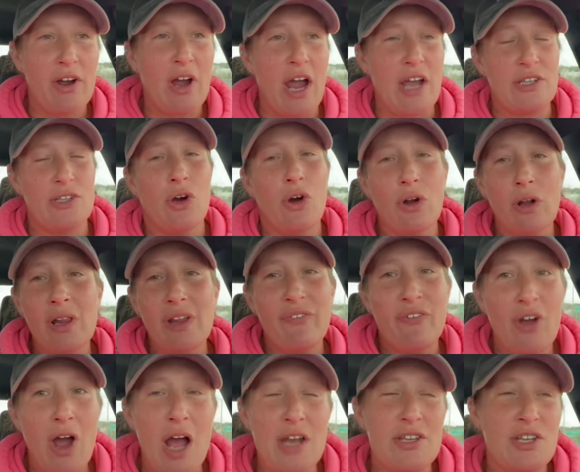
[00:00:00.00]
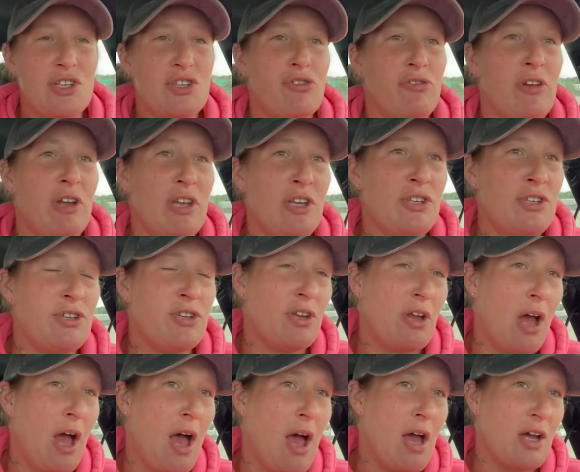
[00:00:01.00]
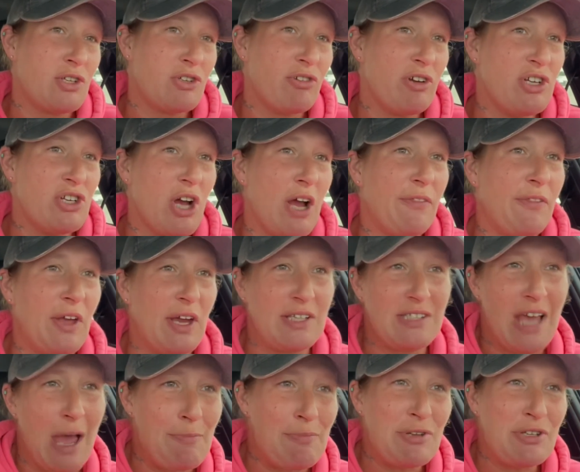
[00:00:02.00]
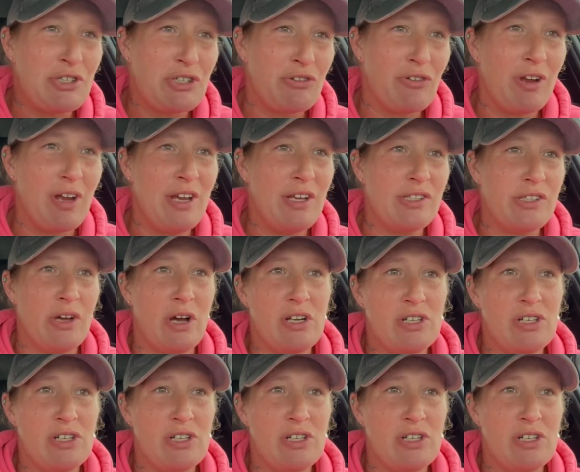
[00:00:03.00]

I totally forgot to screenshot the acceptance screen, so I'll